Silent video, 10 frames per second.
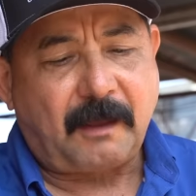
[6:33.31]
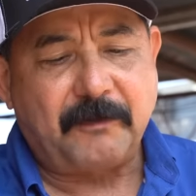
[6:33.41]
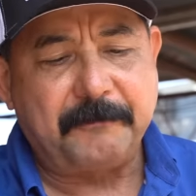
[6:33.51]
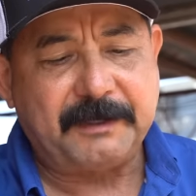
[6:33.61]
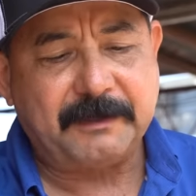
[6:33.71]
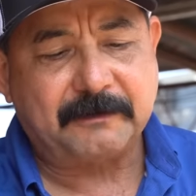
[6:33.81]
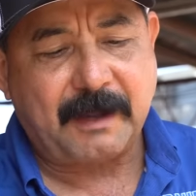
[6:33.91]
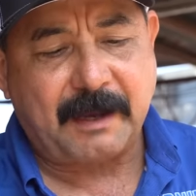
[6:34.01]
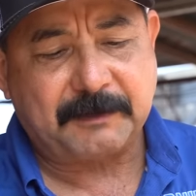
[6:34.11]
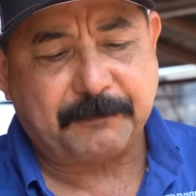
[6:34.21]
The meat
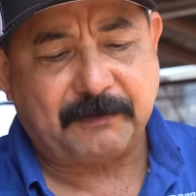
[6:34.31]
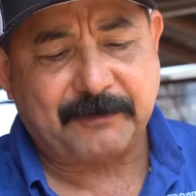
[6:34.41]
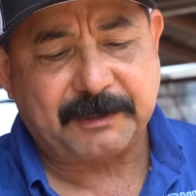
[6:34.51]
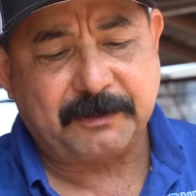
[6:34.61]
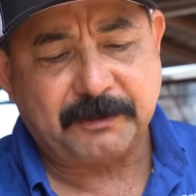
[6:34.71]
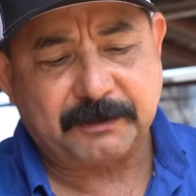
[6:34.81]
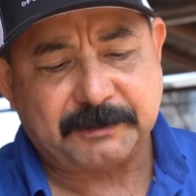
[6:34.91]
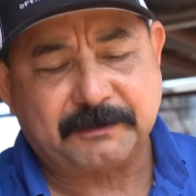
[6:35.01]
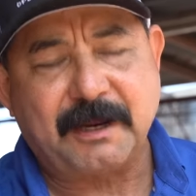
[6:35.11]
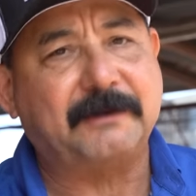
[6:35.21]
inside is perfectly cooked.
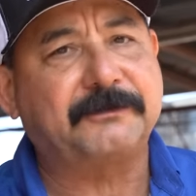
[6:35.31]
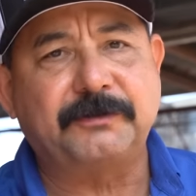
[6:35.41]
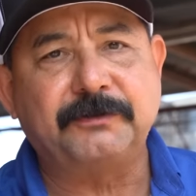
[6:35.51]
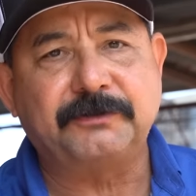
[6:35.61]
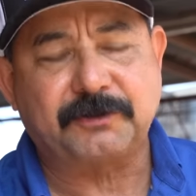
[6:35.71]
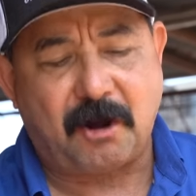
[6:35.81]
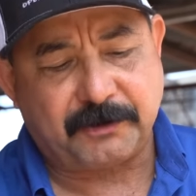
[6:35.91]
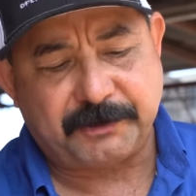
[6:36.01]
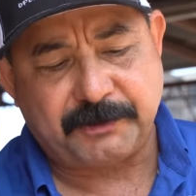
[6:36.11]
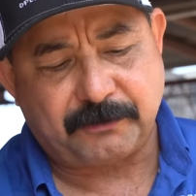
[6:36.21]
It's not too
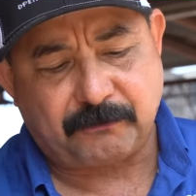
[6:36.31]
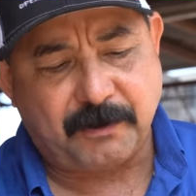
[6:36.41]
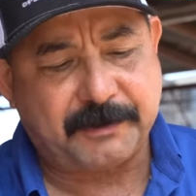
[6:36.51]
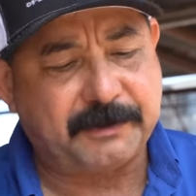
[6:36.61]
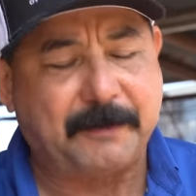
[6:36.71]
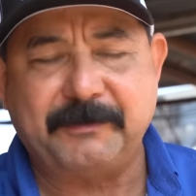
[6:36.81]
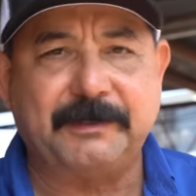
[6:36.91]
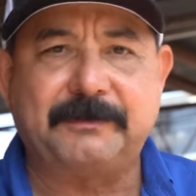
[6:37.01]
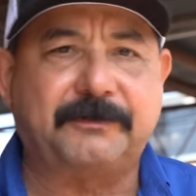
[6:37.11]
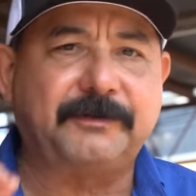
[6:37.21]
soggy or runny. I mean,
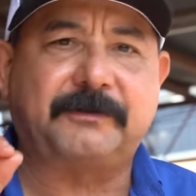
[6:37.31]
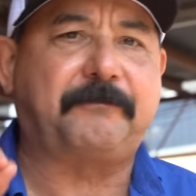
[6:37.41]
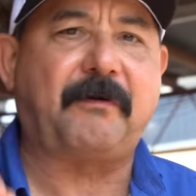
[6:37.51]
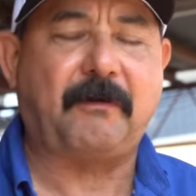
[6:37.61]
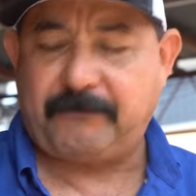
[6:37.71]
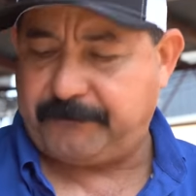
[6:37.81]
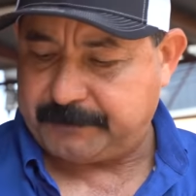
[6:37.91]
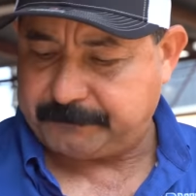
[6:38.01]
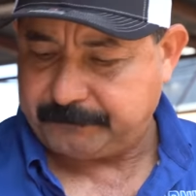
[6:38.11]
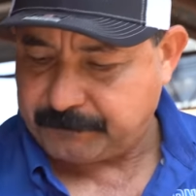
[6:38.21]
it's just perfect.
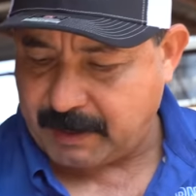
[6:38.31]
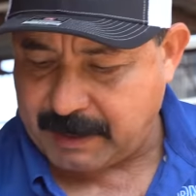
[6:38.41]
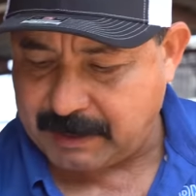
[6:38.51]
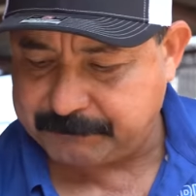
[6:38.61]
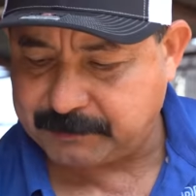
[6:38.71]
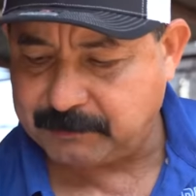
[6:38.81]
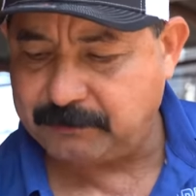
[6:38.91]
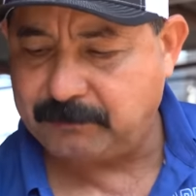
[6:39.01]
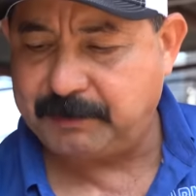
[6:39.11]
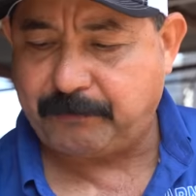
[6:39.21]

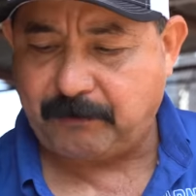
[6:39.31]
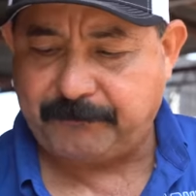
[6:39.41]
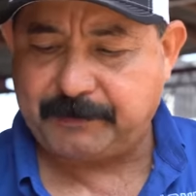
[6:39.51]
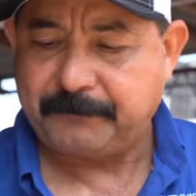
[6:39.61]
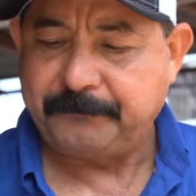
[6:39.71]
Absolutely perfect.